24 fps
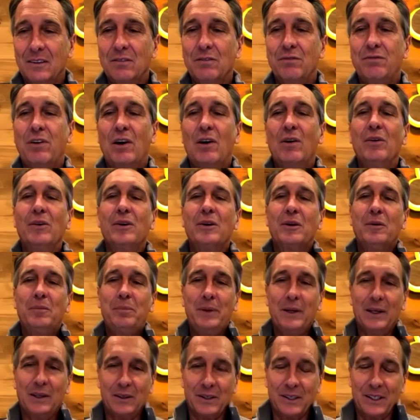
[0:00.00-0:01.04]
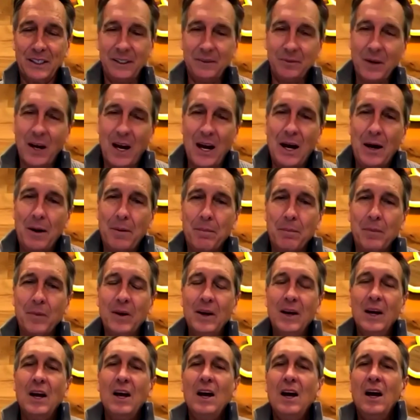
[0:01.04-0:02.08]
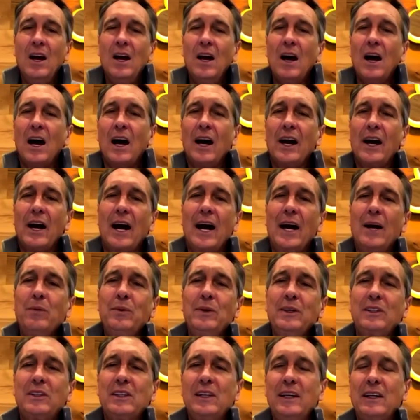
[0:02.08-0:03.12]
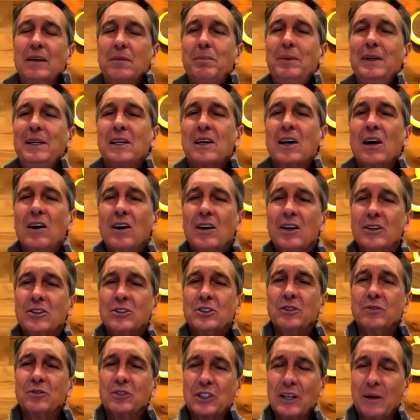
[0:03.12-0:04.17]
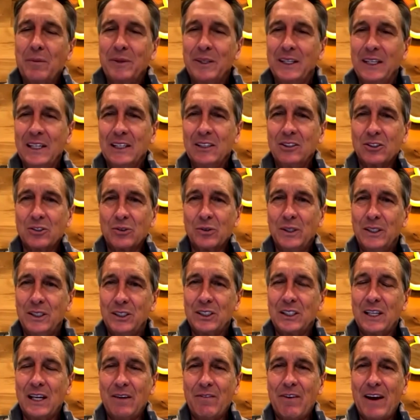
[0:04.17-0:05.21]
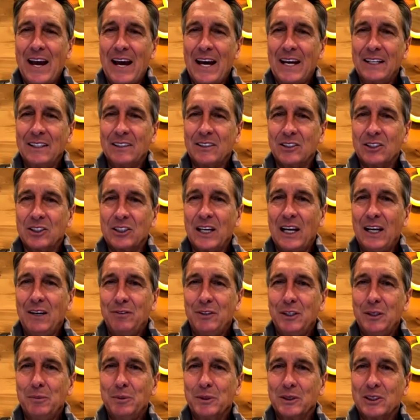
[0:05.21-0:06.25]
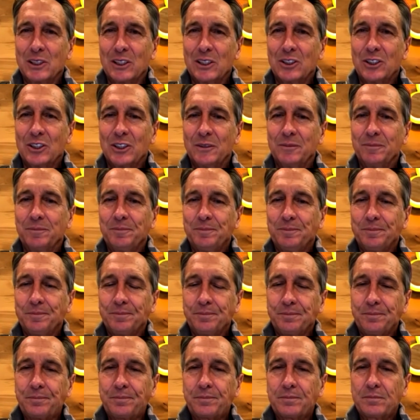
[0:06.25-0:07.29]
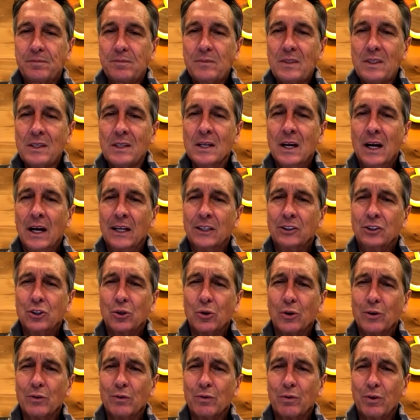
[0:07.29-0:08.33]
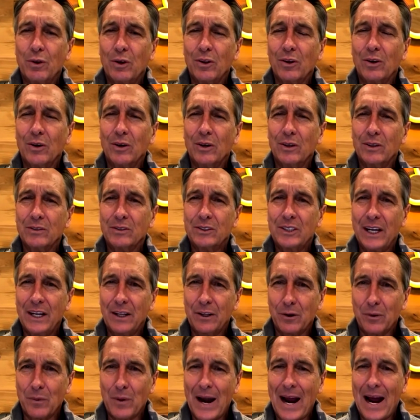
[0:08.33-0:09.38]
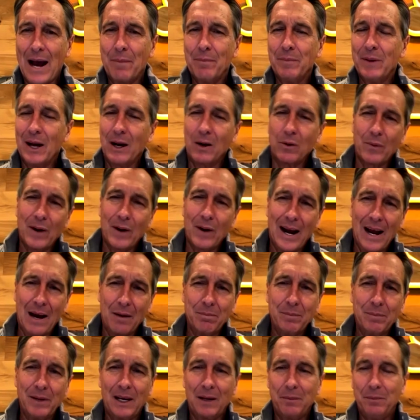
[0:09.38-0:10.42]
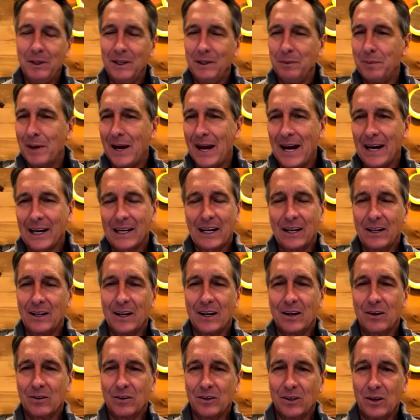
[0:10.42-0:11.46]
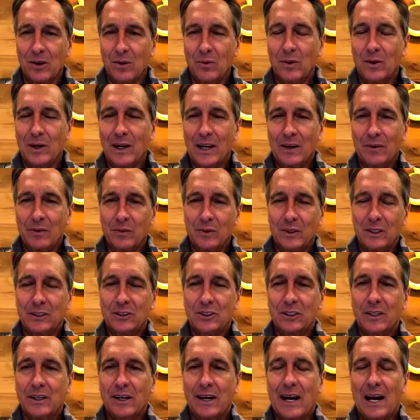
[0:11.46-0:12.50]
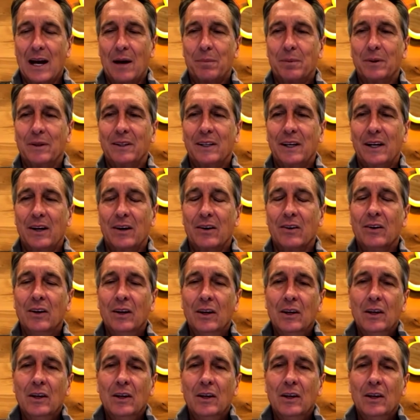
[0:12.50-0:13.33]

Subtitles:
Vulnerability. I would think because of some of the injuries they've had at the safety position, Jordan Fuller and Taylor Rapp. Now Rapp may be back. I don't know what's going to happen there.